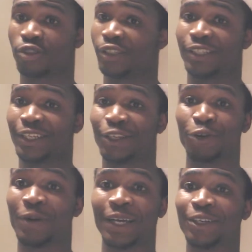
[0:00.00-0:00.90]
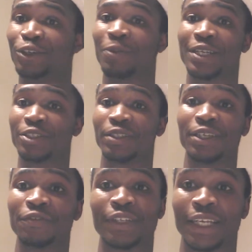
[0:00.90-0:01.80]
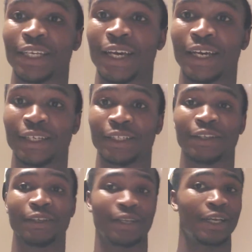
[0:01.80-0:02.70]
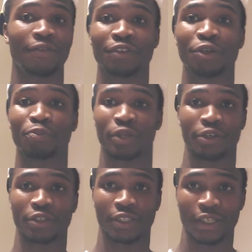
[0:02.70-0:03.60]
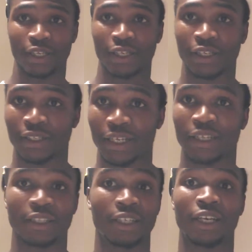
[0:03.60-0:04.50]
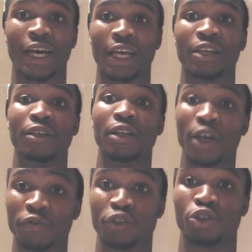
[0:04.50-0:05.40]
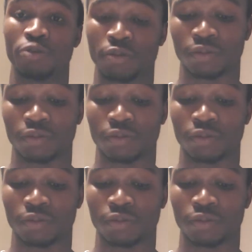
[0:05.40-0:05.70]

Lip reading: ain't nobody's gonna love you like God, and not even your parents. God loves you.